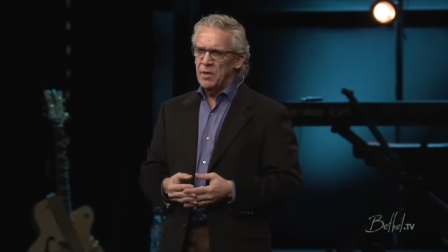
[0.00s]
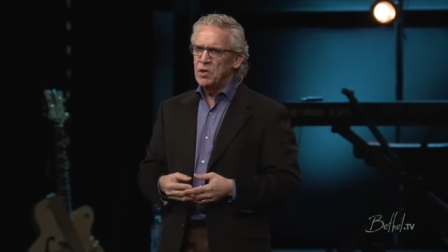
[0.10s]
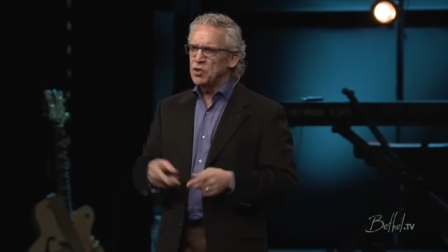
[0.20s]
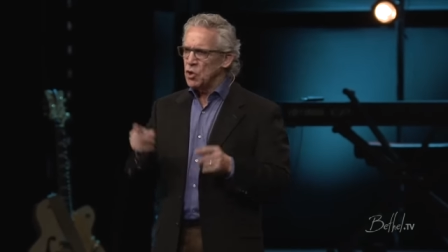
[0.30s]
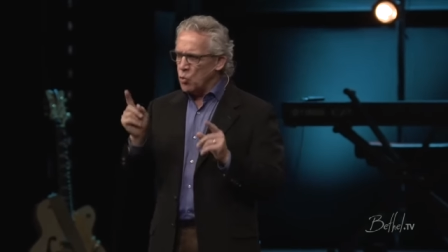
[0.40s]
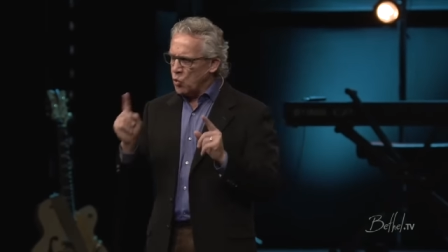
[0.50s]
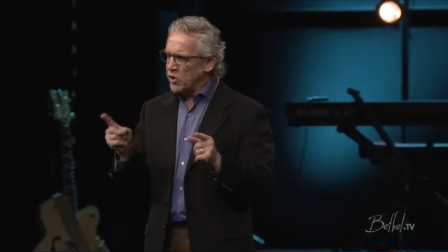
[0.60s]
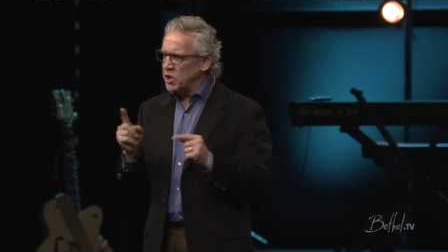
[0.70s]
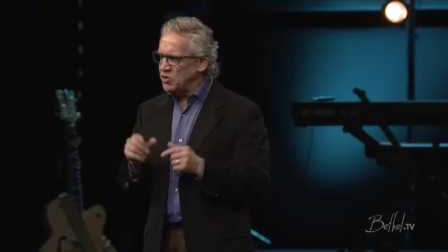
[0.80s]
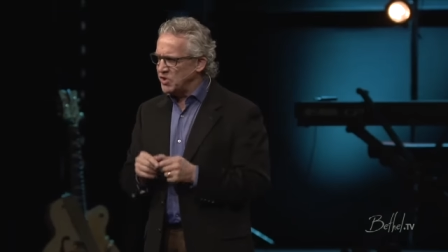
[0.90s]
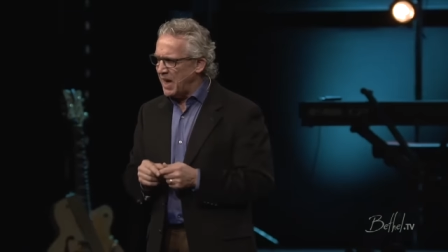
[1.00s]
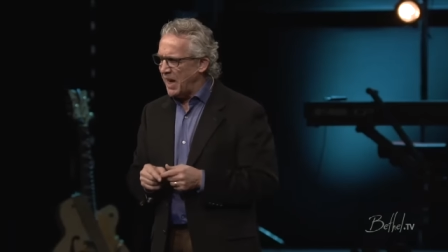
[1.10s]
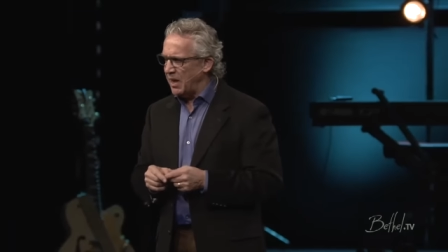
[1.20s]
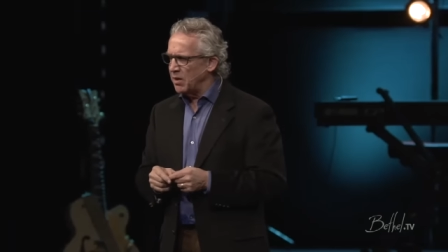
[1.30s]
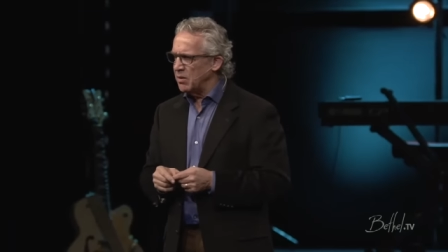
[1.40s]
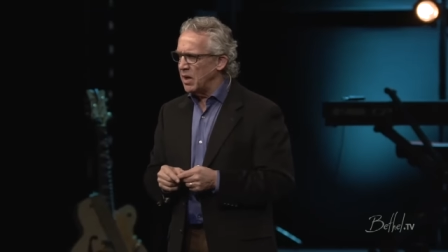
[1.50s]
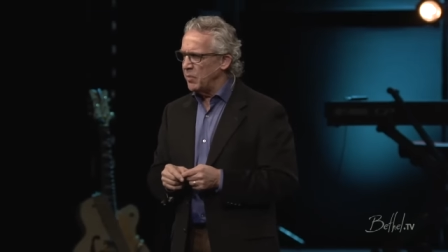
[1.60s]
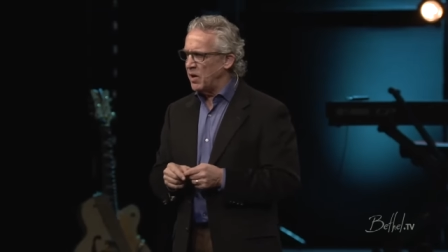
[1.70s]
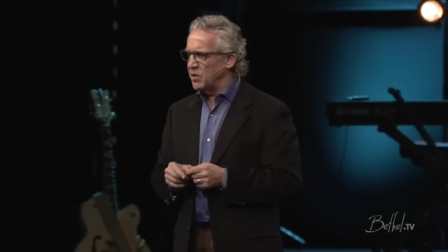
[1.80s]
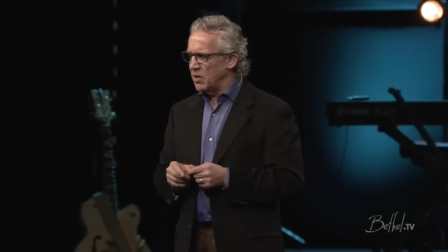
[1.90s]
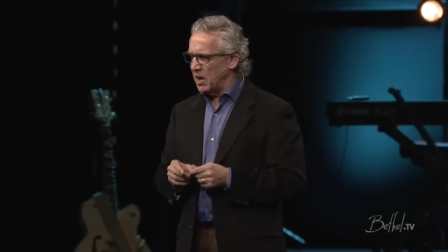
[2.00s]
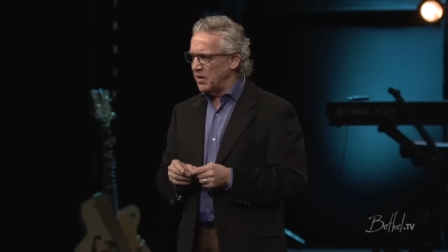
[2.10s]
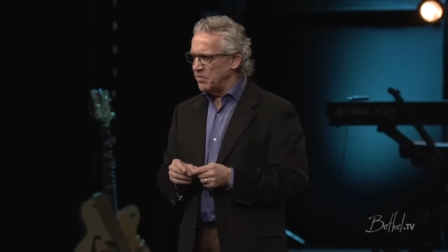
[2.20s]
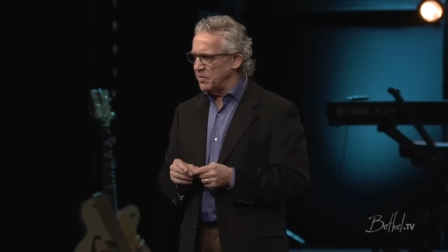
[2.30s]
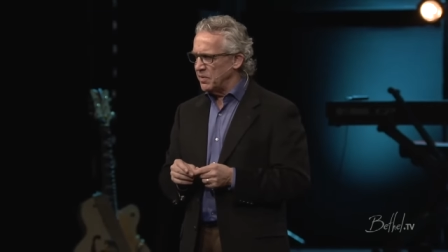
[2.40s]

So what are you saying about your life?